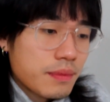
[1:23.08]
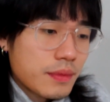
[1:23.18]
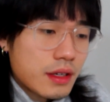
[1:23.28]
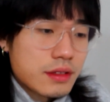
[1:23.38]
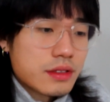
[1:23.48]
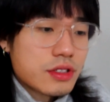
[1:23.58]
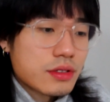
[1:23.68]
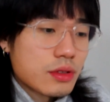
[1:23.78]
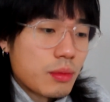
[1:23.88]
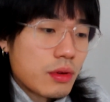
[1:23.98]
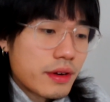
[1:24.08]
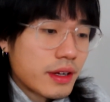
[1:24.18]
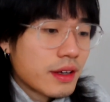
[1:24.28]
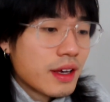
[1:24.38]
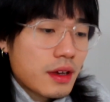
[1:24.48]
because it's just so boring.
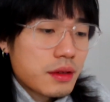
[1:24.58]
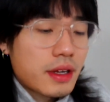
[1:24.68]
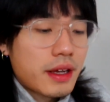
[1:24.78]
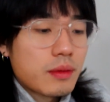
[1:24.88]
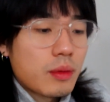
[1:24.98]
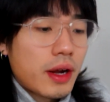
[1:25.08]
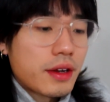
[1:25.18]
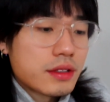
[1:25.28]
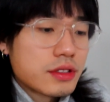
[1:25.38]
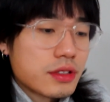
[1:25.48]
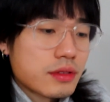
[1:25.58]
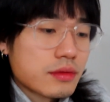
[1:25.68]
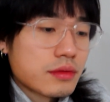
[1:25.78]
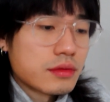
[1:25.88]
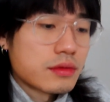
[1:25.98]
I was like, why not just
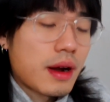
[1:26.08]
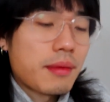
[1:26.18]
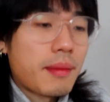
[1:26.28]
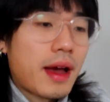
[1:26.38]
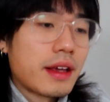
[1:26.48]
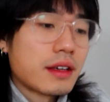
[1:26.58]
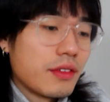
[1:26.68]
grab a mic?